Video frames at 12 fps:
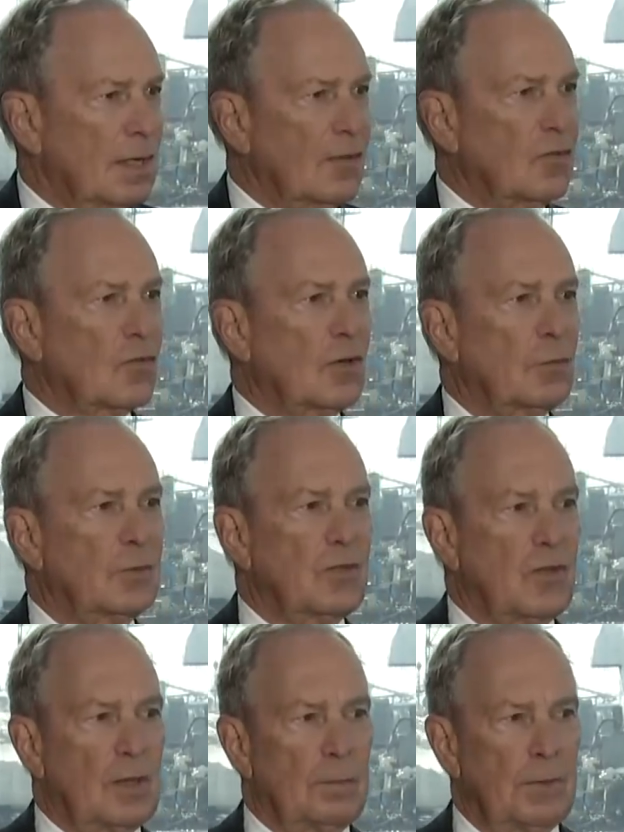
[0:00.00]
Let's start with
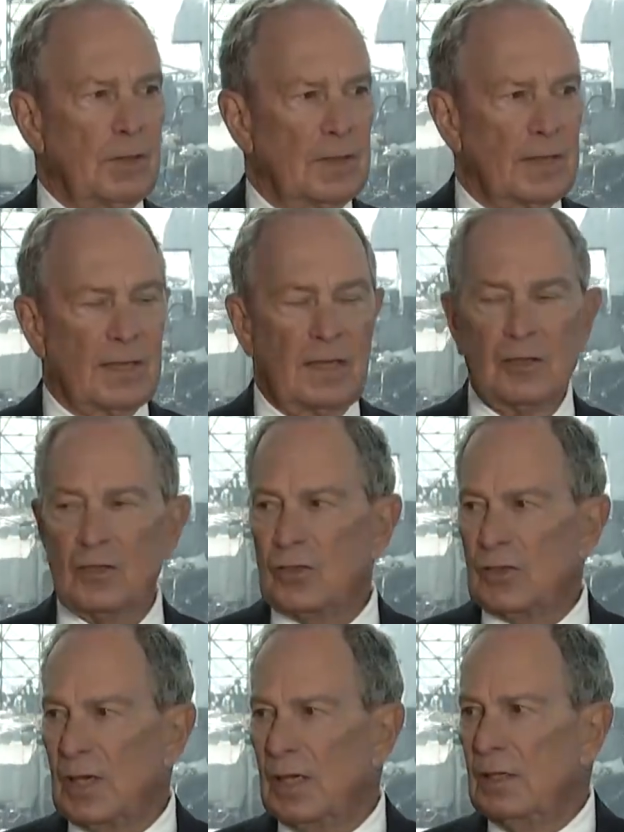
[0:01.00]
team building, and I'll
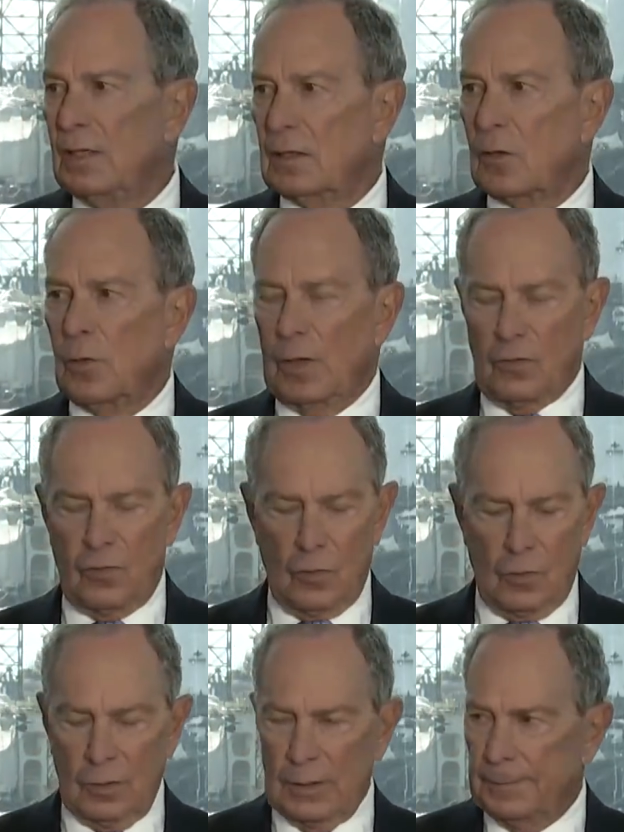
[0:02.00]
just tell you a quick
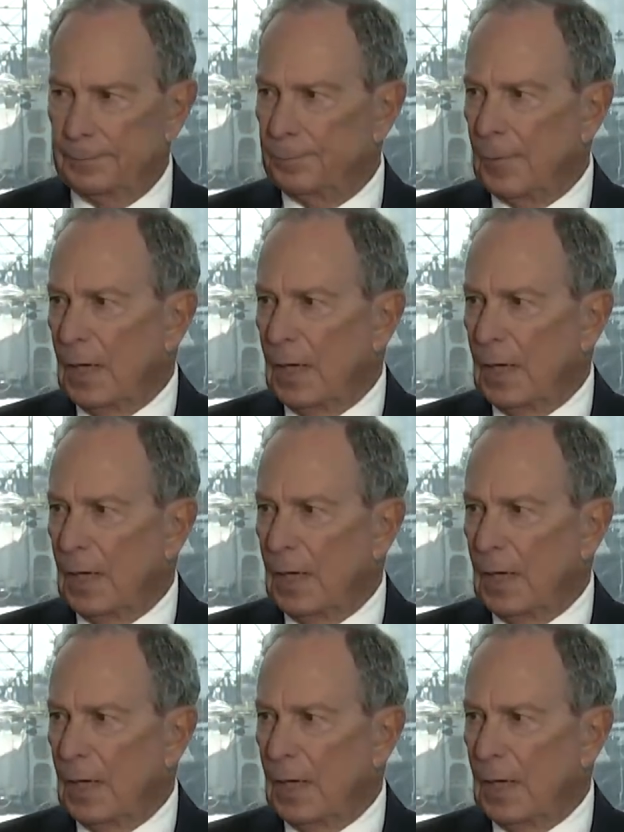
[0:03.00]
story.